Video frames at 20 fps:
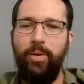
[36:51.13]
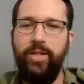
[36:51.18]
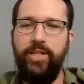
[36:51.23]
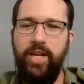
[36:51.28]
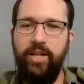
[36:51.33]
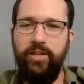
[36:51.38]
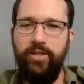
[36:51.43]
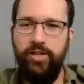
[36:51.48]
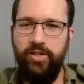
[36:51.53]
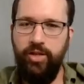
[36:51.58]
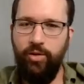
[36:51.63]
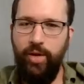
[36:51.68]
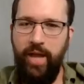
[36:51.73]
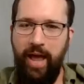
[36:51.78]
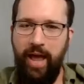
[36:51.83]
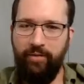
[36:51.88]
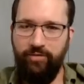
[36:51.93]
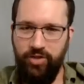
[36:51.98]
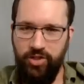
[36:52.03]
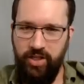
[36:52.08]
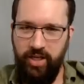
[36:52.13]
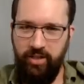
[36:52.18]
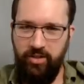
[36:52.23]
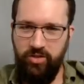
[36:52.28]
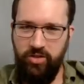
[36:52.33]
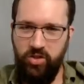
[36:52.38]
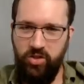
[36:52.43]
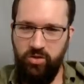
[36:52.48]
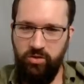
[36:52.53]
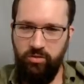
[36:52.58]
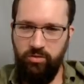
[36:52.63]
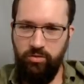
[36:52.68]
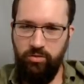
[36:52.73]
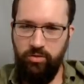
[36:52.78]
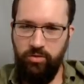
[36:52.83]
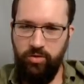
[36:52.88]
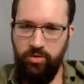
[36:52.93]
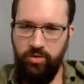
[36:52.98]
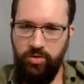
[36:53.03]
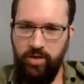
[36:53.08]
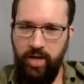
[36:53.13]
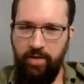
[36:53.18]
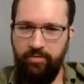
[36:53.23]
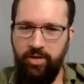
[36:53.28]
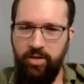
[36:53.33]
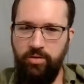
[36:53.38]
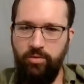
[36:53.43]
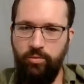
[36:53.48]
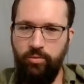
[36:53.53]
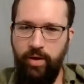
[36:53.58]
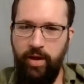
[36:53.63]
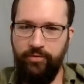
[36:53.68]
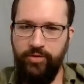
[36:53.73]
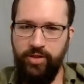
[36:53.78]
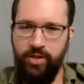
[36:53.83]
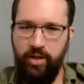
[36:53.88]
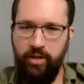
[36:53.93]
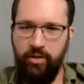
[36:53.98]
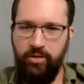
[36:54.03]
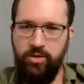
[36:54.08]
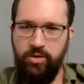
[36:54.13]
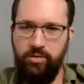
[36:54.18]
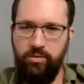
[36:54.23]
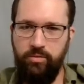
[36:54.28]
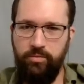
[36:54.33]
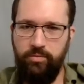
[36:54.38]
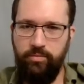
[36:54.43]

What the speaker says: many sections did we have? 6? 7? We have 6.